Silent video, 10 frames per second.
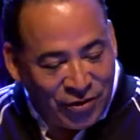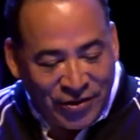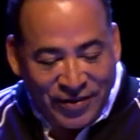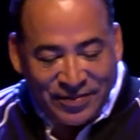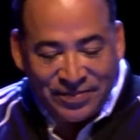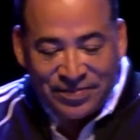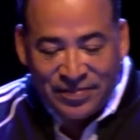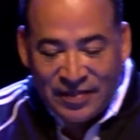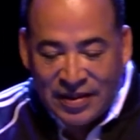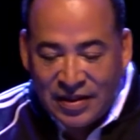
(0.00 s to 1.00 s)
good.
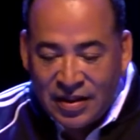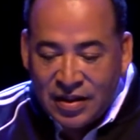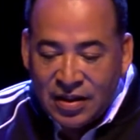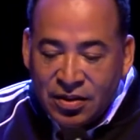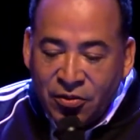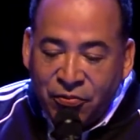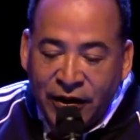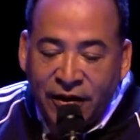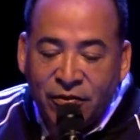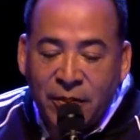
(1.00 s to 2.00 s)
The
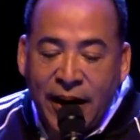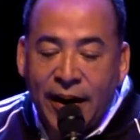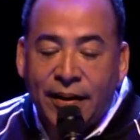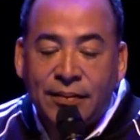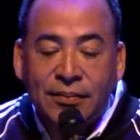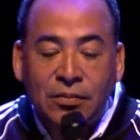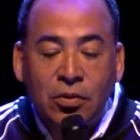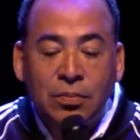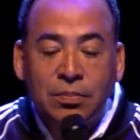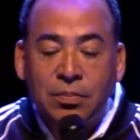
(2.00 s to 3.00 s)
fear of a man
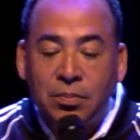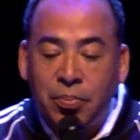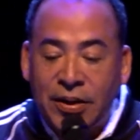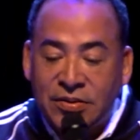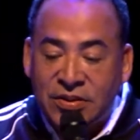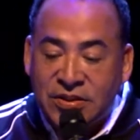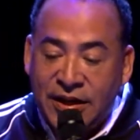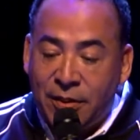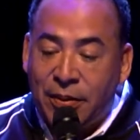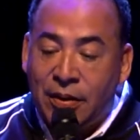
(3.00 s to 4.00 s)
brings a
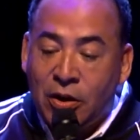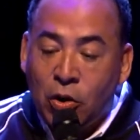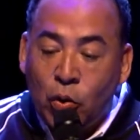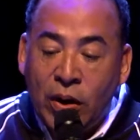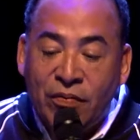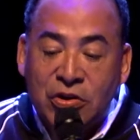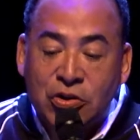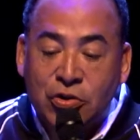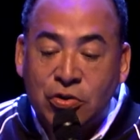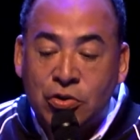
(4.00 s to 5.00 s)
snare, but whoever
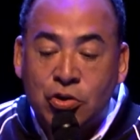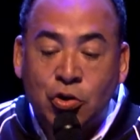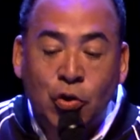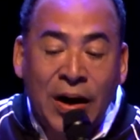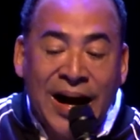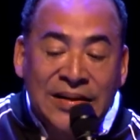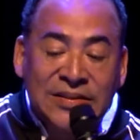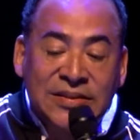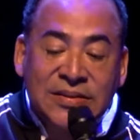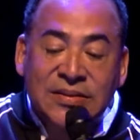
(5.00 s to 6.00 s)

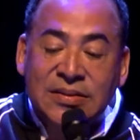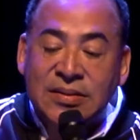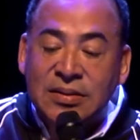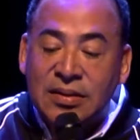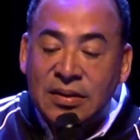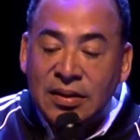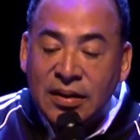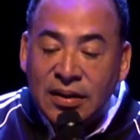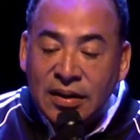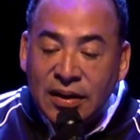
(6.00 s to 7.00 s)
trusts
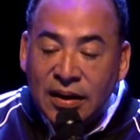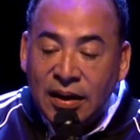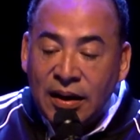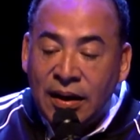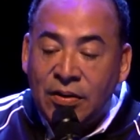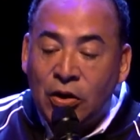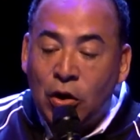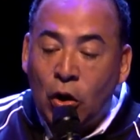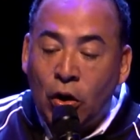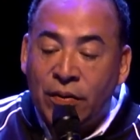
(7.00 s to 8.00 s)
in the
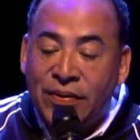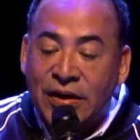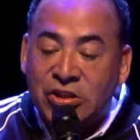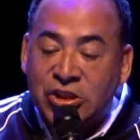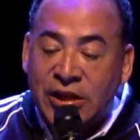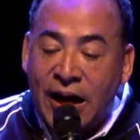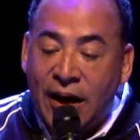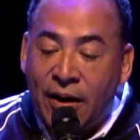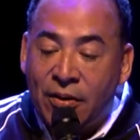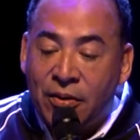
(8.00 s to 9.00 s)
Lord, they
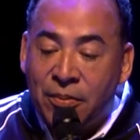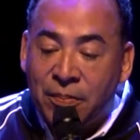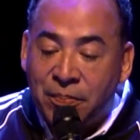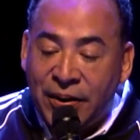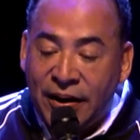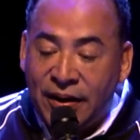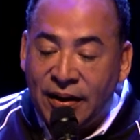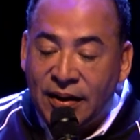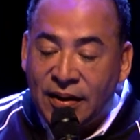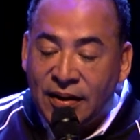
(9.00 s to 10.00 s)
shall
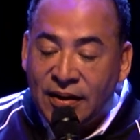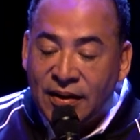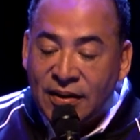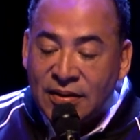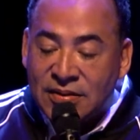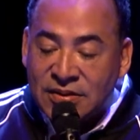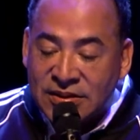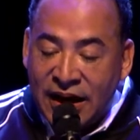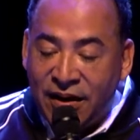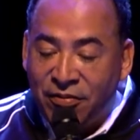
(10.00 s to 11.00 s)
be
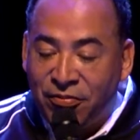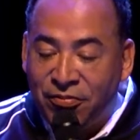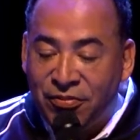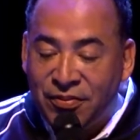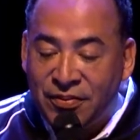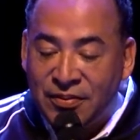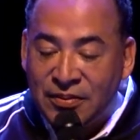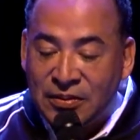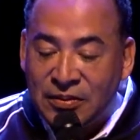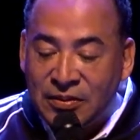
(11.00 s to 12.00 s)
safe.
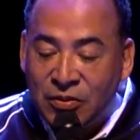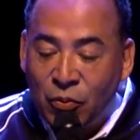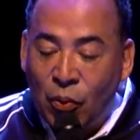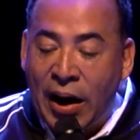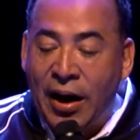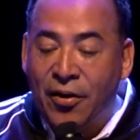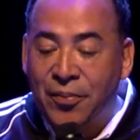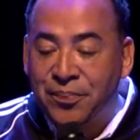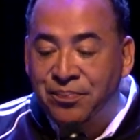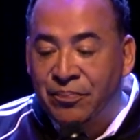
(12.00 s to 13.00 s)
Wow.
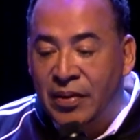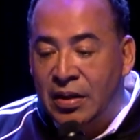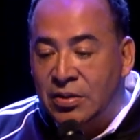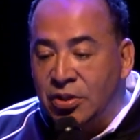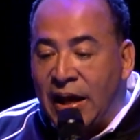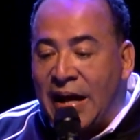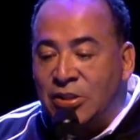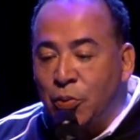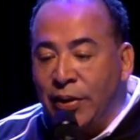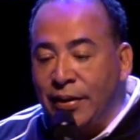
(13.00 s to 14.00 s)
So
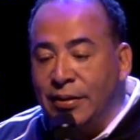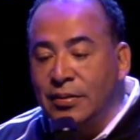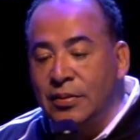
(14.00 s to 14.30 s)
last week,